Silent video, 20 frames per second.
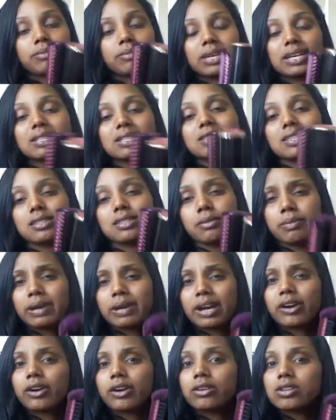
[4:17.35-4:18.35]
Because of the
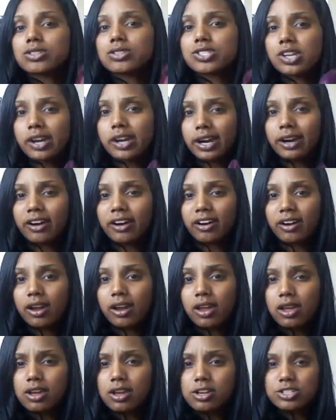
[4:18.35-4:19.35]
barrels, your hair
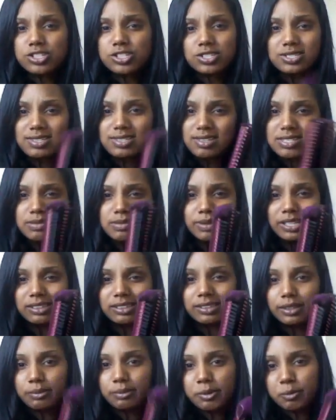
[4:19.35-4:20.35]
turns out to be
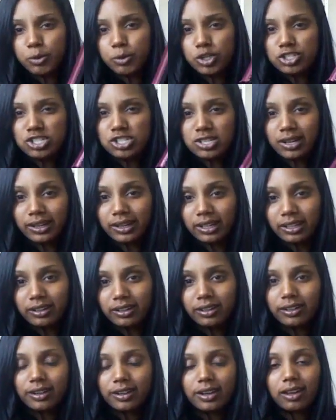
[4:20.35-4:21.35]
a little bit more
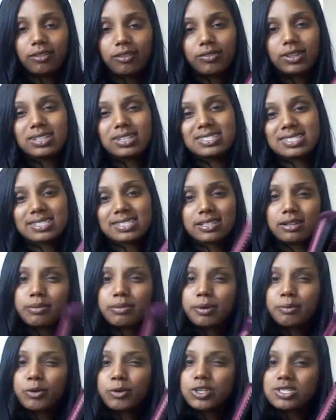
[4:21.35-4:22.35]
shinier, and I find it's a
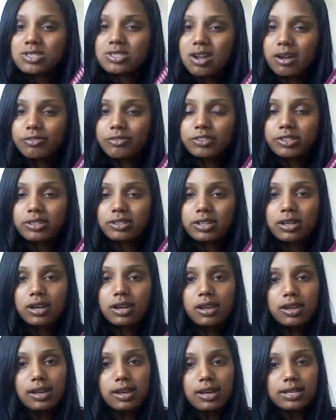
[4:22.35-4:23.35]
little bit more softer
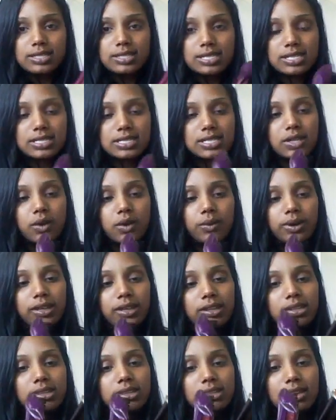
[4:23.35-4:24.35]
to deal
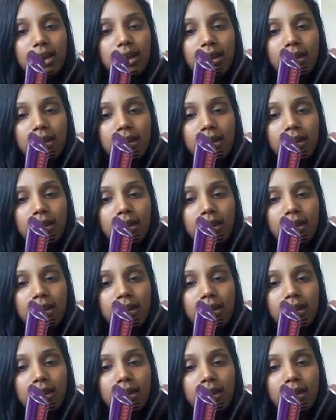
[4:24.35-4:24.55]
with.